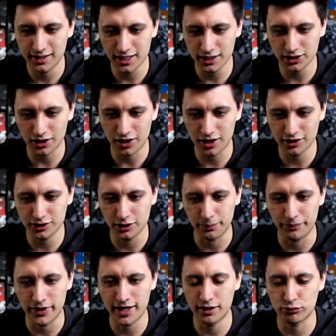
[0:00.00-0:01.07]
That's
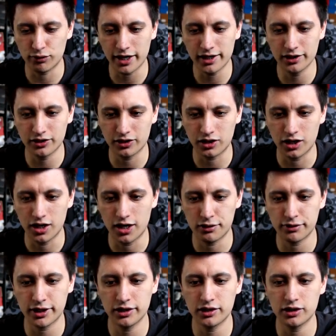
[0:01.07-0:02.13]
awesome. And a regular, a
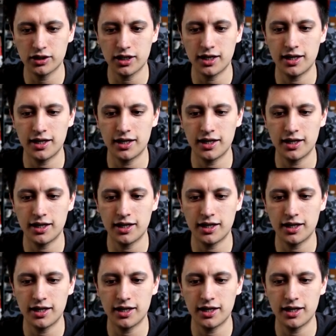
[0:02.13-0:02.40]
regular